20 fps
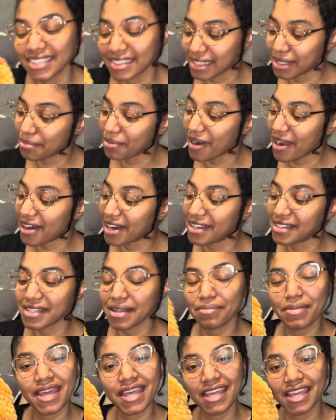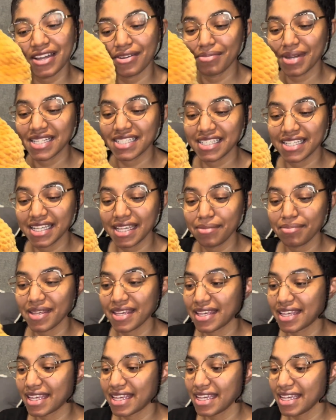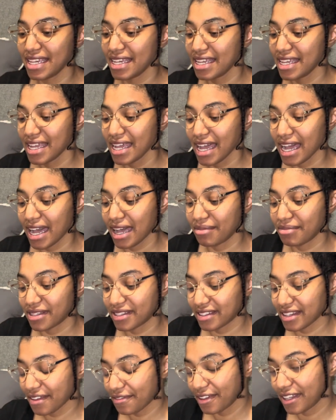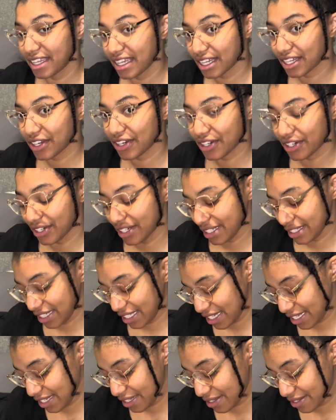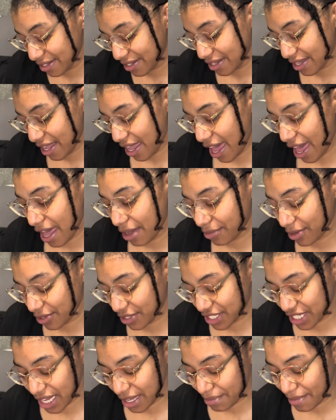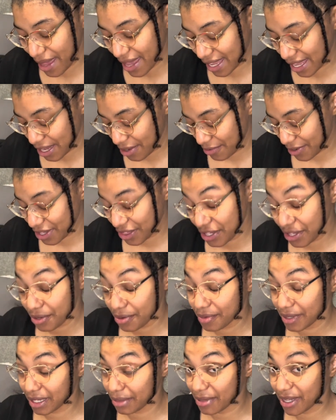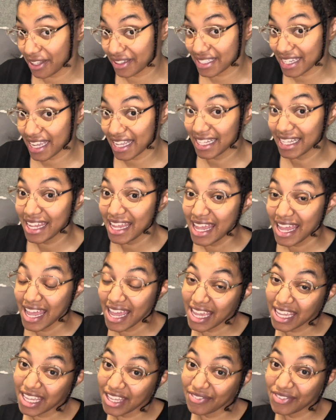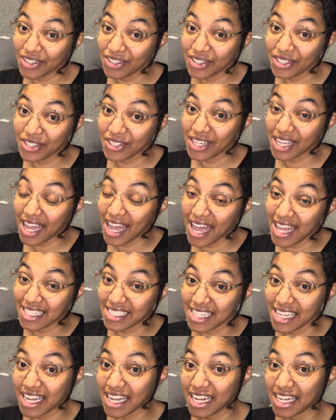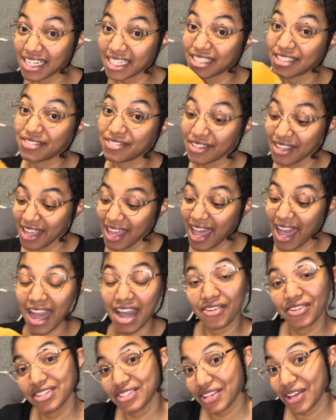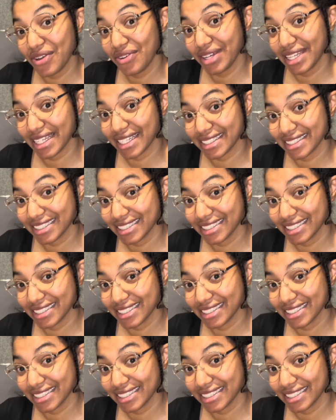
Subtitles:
the progress I'm making on my cheeky beaky. I'm stuffing it currently. I will check back in with you when I'm all done and give you an idea of how it's going.